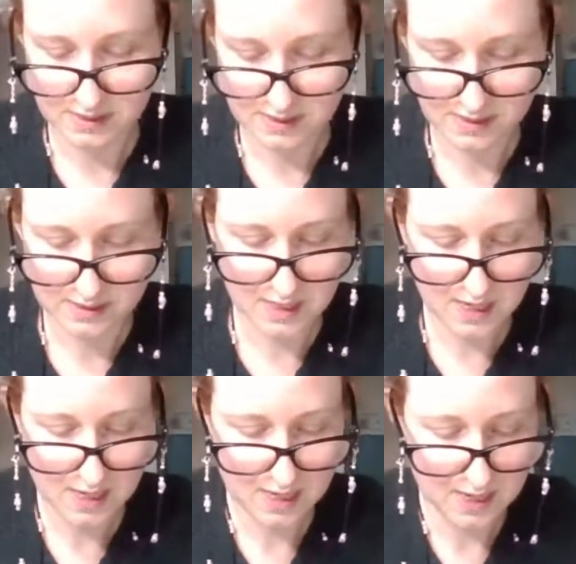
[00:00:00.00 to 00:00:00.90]
So
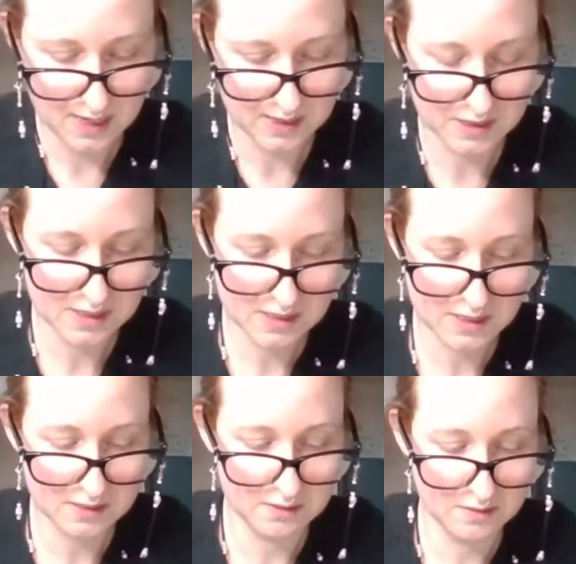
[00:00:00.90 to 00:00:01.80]
yeah, just, I
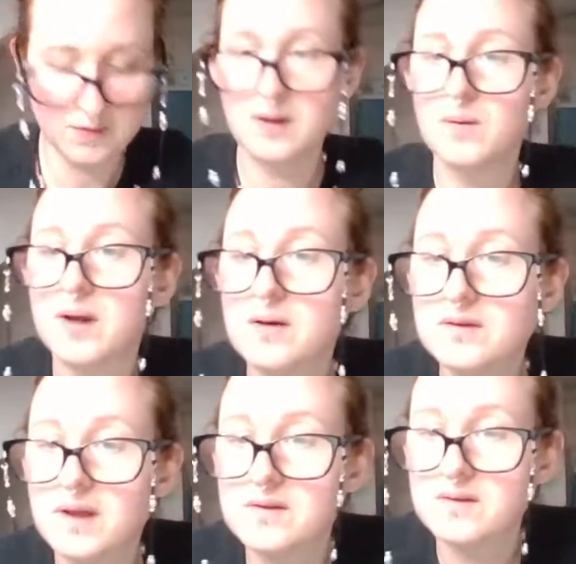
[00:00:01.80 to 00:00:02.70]
don't know if anyone else
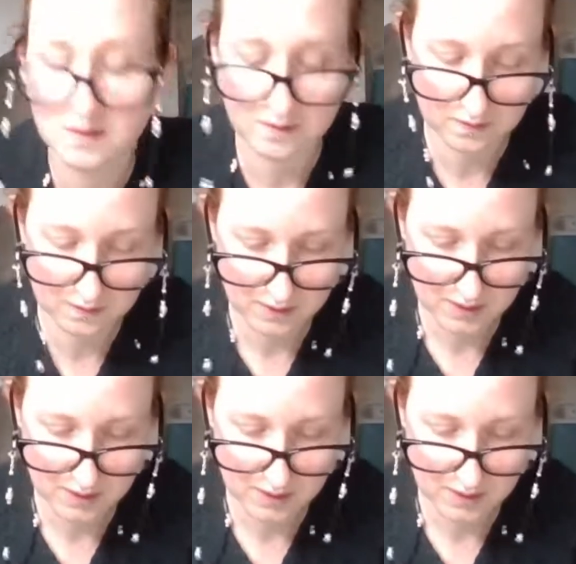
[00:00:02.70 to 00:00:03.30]
has this